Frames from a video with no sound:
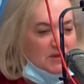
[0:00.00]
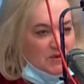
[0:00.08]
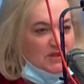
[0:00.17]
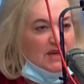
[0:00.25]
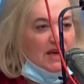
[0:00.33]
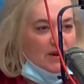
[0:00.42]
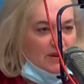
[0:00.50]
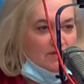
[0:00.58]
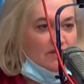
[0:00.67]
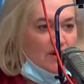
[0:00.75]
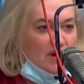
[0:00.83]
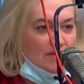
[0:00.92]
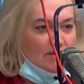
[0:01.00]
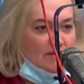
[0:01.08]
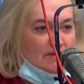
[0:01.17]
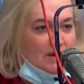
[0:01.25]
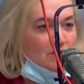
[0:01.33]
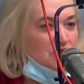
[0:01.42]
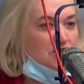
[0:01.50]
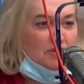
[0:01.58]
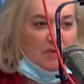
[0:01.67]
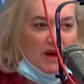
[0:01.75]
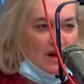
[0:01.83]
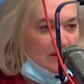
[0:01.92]
with the county farm? That was a
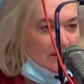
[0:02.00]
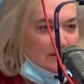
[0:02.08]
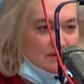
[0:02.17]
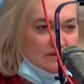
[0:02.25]
debacle.